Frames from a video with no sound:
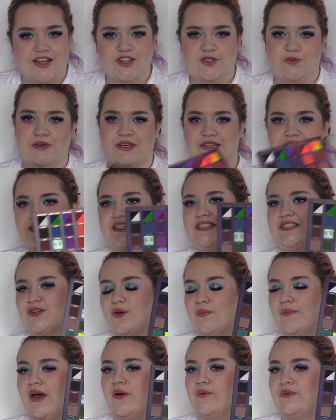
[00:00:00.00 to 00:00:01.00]
Kash Beauty to
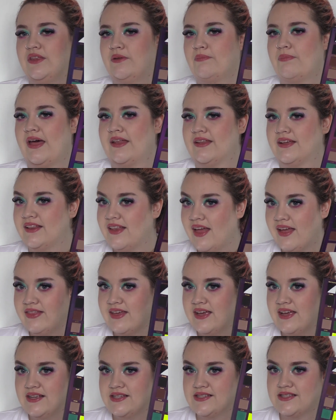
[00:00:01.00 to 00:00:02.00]
come out with a palette like
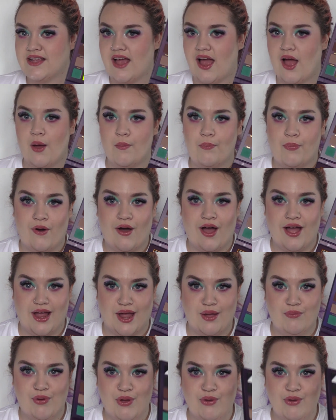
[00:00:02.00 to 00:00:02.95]
this, but I am